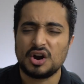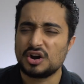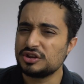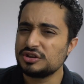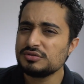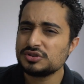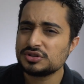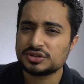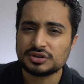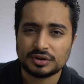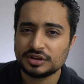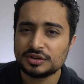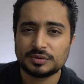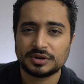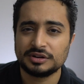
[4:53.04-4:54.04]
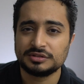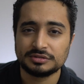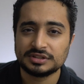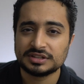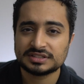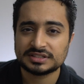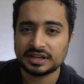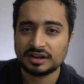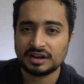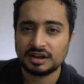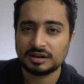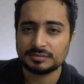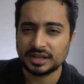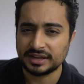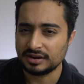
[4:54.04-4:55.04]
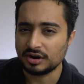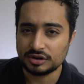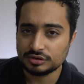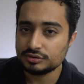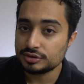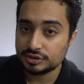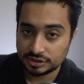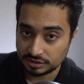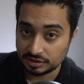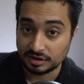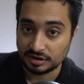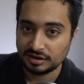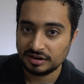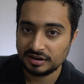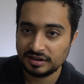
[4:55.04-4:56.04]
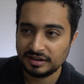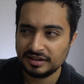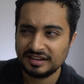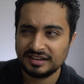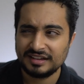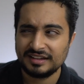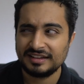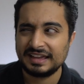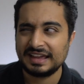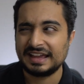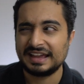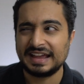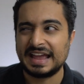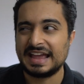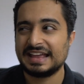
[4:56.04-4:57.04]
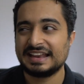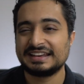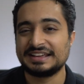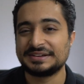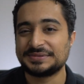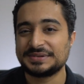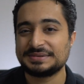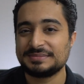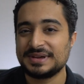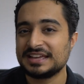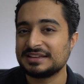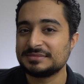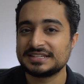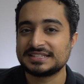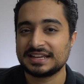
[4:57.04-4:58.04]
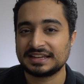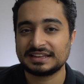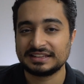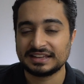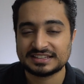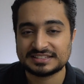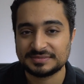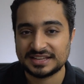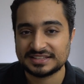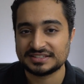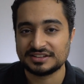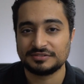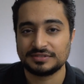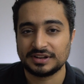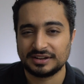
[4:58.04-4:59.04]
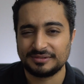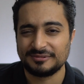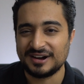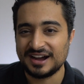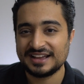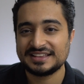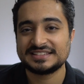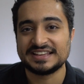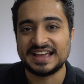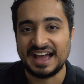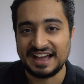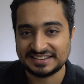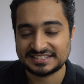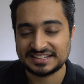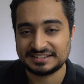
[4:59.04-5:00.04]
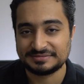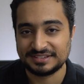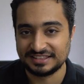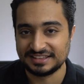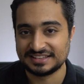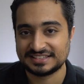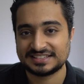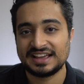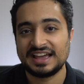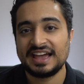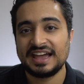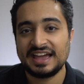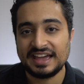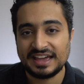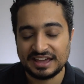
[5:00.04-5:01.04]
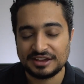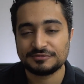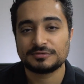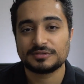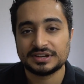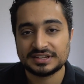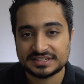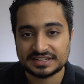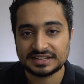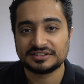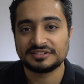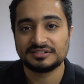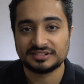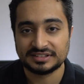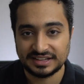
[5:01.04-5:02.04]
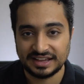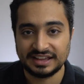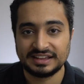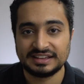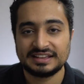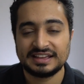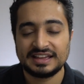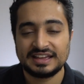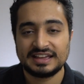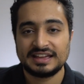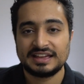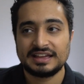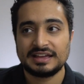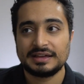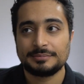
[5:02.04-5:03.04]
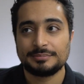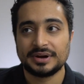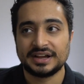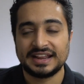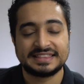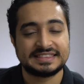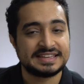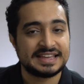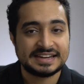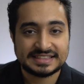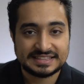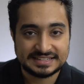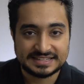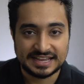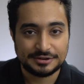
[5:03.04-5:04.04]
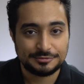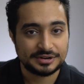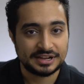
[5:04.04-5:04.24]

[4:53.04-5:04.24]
"Are you sure you want to do this, Deham? Like, are you sure?" And it would make me second guess myself, like, why is he asking me this every single day? But at the end of the day,